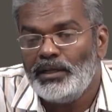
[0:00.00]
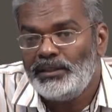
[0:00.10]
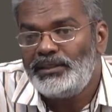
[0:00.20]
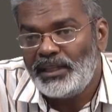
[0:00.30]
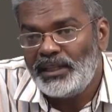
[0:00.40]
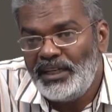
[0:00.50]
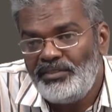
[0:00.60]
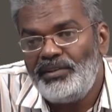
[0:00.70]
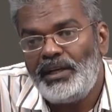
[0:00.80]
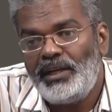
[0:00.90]
This
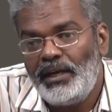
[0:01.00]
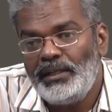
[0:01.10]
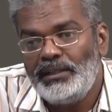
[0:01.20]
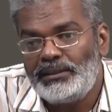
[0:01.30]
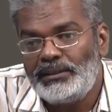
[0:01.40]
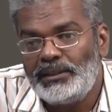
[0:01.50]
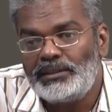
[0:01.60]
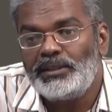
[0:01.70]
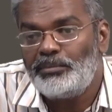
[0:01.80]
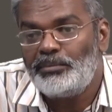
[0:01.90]
scientific
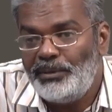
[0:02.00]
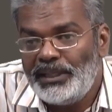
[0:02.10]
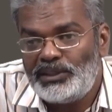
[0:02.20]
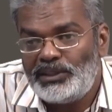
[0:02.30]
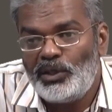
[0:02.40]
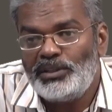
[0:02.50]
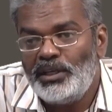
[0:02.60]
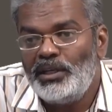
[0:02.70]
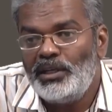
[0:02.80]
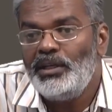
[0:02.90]
analysis based on
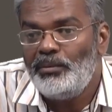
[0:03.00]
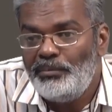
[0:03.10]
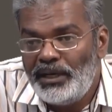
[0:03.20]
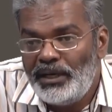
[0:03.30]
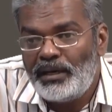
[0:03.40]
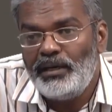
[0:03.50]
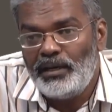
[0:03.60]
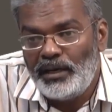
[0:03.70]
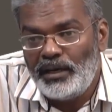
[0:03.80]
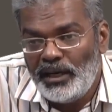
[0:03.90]
the mineral
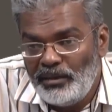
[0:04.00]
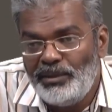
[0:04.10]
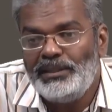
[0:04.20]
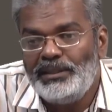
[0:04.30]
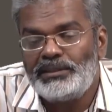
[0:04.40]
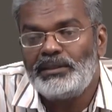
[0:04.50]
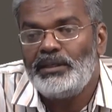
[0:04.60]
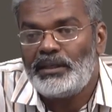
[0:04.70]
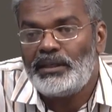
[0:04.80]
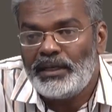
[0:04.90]
elements
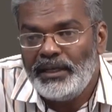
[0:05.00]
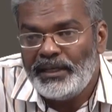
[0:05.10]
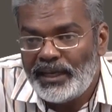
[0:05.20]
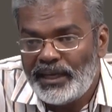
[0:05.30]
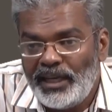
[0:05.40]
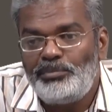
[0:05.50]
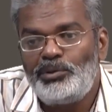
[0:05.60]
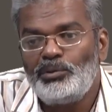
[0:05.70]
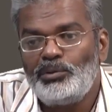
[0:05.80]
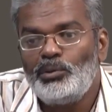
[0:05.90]
really helped
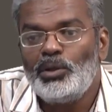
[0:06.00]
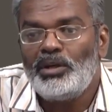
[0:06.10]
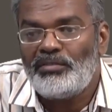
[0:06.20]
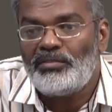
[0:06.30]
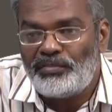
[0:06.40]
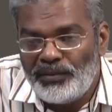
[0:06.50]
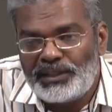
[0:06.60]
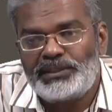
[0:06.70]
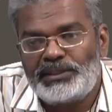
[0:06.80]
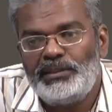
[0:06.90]
to
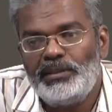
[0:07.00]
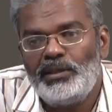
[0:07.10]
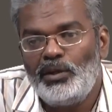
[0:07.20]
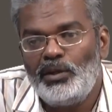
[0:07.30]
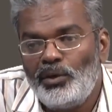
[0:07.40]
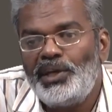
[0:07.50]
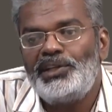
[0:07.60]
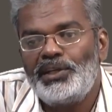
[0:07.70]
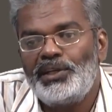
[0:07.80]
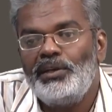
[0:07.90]
fix the
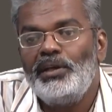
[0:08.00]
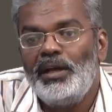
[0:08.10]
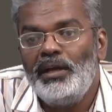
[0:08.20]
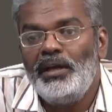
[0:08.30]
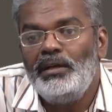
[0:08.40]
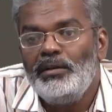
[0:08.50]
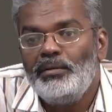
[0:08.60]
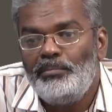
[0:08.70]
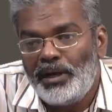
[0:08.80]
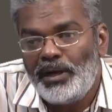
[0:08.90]
location in
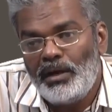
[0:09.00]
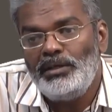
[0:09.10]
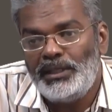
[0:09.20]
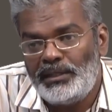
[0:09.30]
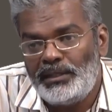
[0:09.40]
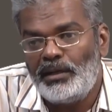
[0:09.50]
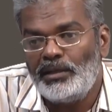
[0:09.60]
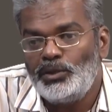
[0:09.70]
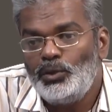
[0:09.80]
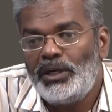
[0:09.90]
Bengal data.
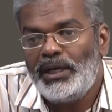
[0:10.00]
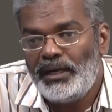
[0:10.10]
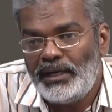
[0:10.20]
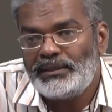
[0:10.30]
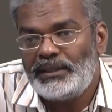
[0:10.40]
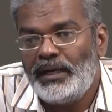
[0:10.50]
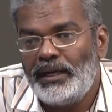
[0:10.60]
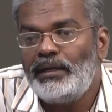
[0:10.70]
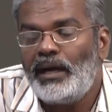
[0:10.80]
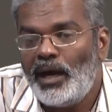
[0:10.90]
You can
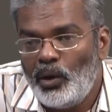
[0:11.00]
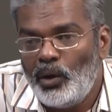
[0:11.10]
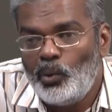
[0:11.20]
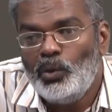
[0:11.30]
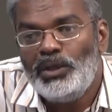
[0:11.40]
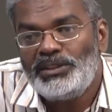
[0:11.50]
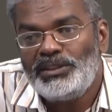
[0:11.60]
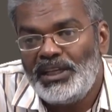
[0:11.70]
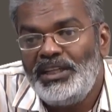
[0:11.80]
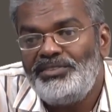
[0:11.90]
understand how
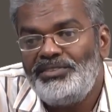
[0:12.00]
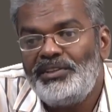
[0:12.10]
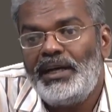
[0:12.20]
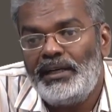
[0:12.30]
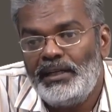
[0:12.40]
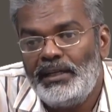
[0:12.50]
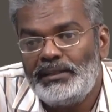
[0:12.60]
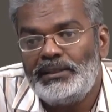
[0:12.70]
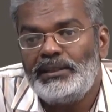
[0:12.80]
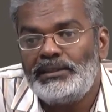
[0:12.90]
scientific
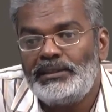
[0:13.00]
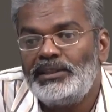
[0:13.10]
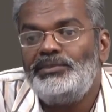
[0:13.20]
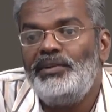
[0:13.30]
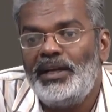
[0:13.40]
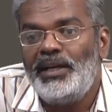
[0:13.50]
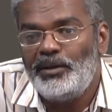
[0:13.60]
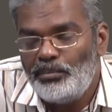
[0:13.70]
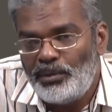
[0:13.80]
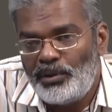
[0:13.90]
analysis is very
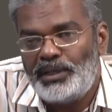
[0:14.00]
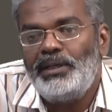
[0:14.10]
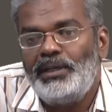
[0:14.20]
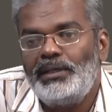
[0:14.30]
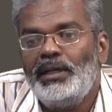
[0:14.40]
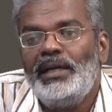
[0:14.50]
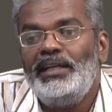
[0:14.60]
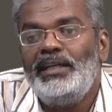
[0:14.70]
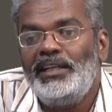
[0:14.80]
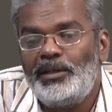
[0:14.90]
important
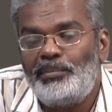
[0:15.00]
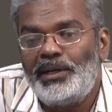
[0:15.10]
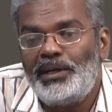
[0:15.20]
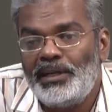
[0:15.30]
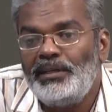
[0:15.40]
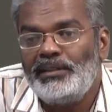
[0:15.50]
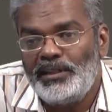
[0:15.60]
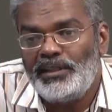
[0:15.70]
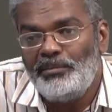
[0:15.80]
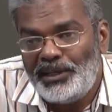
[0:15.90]
in interpreting
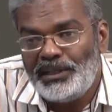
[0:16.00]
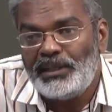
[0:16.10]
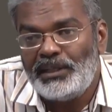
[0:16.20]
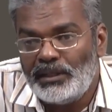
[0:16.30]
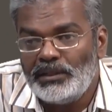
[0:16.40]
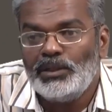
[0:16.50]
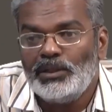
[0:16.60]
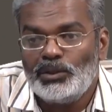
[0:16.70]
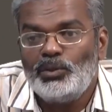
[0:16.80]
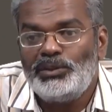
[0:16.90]
the material.
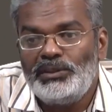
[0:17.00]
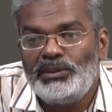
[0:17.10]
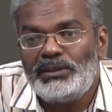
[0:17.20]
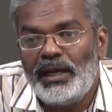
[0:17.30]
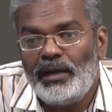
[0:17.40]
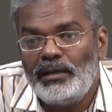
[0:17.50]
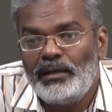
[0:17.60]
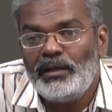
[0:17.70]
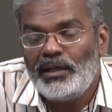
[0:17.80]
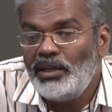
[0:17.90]
So this
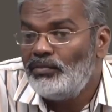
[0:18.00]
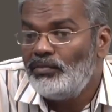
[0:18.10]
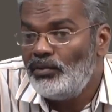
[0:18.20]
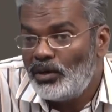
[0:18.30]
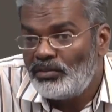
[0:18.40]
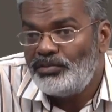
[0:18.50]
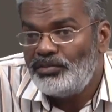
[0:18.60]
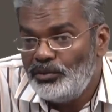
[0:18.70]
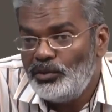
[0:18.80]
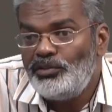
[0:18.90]
can give lot of
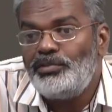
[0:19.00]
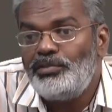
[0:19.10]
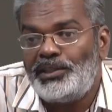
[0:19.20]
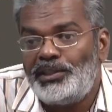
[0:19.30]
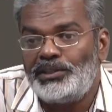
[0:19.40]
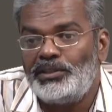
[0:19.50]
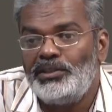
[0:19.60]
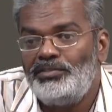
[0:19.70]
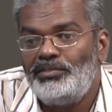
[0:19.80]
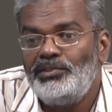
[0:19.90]
new information.
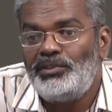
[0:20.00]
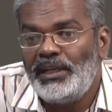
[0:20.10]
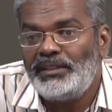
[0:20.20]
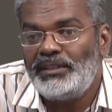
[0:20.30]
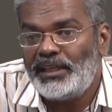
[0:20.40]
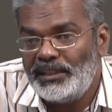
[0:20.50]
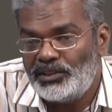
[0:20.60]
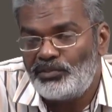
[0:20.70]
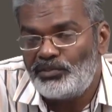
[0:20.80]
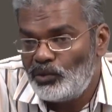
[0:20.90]
If you take the case
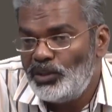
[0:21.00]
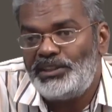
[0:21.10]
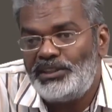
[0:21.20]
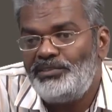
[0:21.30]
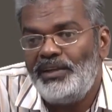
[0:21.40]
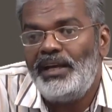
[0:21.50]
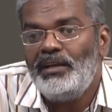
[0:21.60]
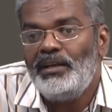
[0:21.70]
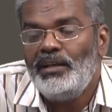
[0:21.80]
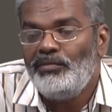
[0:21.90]
of rouletted ware,
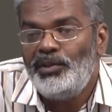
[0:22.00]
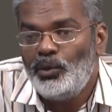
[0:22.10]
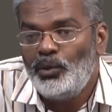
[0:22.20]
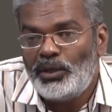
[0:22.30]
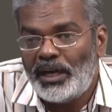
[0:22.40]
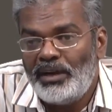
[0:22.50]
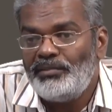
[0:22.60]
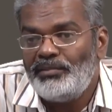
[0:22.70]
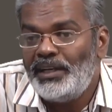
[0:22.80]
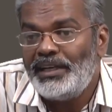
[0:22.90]
we don't have
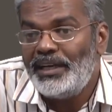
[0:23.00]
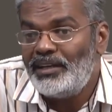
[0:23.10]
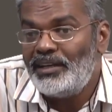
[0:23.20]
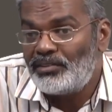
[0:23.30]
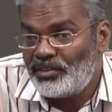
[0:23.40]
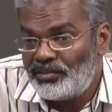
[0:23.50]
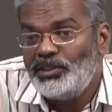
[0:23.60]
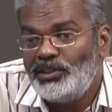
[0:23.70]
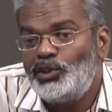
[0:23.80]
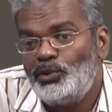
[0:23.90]
any kind of
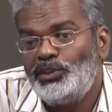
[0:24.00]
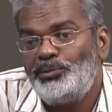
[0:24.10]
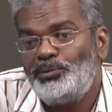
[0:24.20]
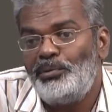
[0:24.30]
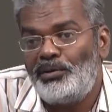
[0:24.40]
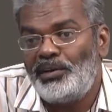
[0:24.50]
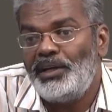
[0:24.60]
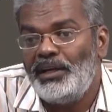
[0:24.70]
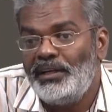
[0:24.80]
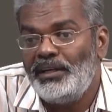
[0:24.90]
reference to this
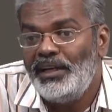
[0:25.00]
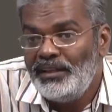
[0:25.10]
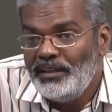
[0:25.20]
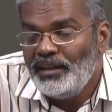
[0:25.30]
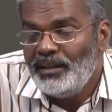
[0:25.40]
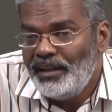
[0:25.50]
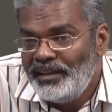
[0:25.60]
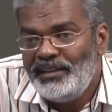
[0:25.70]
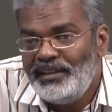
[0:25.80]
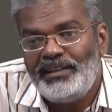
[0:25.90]
pottery in any
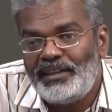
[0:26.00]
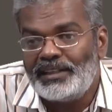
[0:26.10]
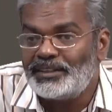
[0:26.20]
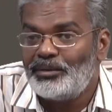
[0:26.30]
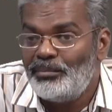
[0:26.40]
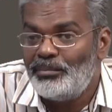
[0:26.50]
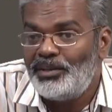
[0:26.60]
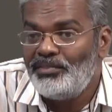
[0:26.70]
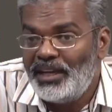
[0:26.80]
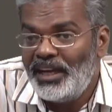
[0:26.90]
Indian text, but
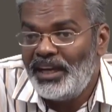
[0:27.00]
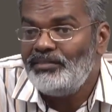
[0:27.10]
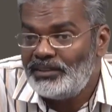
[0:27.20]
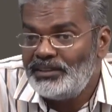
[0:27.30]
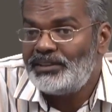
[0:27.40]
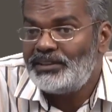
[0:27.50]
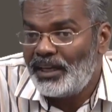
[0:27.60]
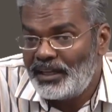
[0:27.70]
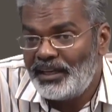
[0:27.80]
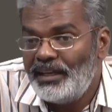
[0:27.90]
we have this
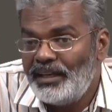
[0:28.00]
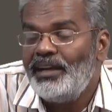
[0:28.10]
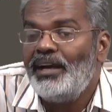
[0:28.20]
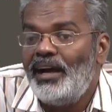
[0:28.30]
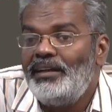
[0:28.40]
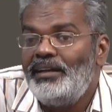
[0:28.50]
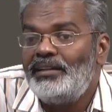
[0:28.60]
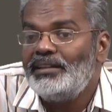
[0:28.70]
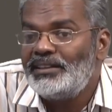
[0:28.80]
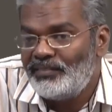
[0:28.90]
occurring at
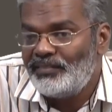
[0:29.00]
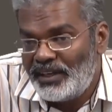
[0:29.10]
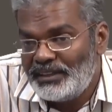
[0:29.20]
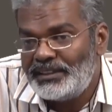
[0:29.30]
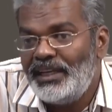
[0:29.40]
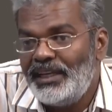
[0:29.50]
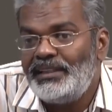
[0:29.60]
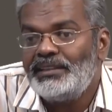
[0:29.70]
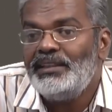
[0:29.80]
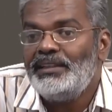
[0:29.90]
several
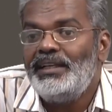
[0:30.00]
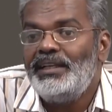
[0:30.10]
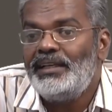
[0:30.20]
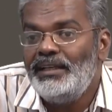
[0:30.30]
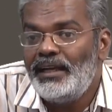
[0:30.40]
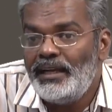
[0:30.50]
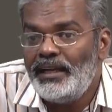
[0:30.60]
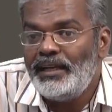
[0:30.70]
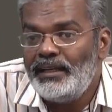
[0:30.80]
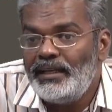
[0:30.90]
sites. They
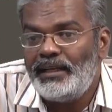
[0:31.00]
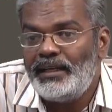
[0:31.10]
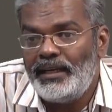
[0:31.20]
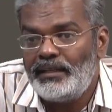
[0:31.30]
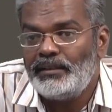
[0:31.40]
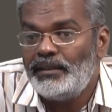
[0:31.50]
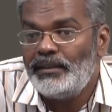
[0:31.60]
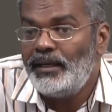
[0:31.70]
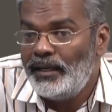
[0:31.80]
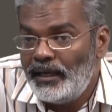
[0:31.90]
clearly indicate the
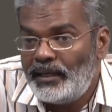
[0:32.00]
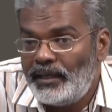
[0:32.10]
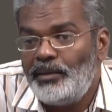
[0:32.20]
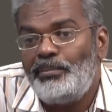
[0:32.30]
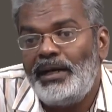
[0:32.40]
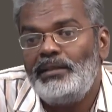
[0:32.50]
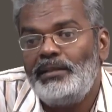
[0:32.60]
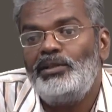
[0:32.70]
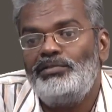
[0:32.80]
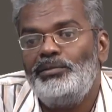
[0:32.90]
dietary
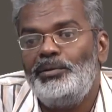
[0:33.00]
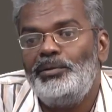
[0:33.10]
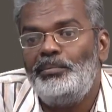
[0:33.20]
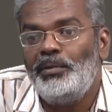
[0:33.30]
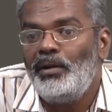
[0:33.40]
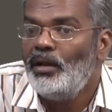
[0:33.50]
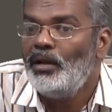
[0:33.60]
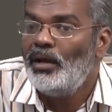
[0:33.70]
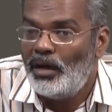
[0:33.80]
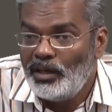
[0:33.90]
pattern of the people
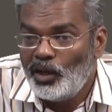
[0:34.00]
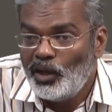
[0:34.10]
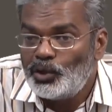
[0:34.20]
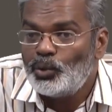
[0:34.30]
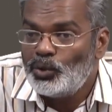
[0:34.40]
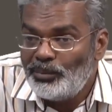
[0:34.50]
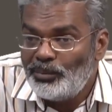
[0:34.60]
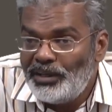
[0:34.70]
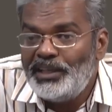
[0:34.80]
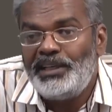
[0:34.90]
and also the
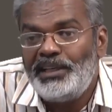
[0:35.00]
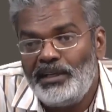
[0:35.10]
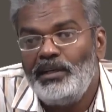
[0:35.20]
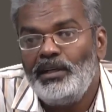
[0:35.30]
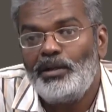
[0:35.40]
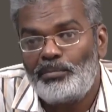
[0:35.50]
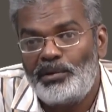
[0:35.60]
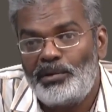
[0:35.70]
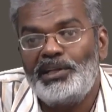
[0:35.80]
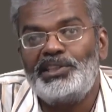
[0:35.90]
material
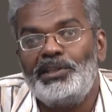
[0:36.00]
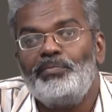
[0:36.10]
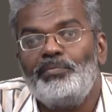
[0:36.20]
production.